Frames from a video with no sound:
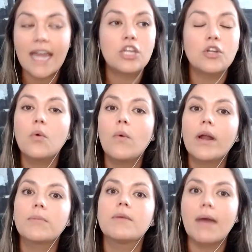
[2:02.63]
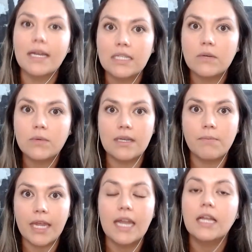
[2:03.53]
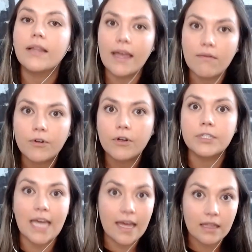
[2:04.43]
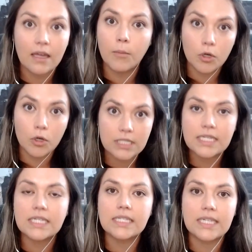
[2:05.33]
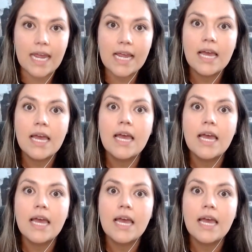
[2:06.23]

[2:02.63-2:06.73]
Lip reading: And you don't want to be messing with something in a life or death emergency state